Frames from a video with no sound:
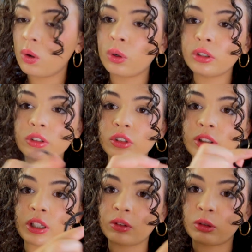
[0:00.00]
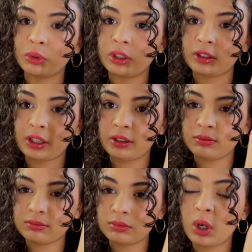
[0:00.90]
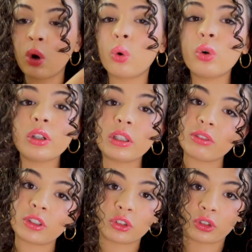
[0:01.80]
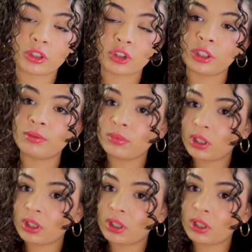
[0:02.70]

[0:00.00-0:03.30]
Or you can just take a normal hair tie, or even a scrunchie.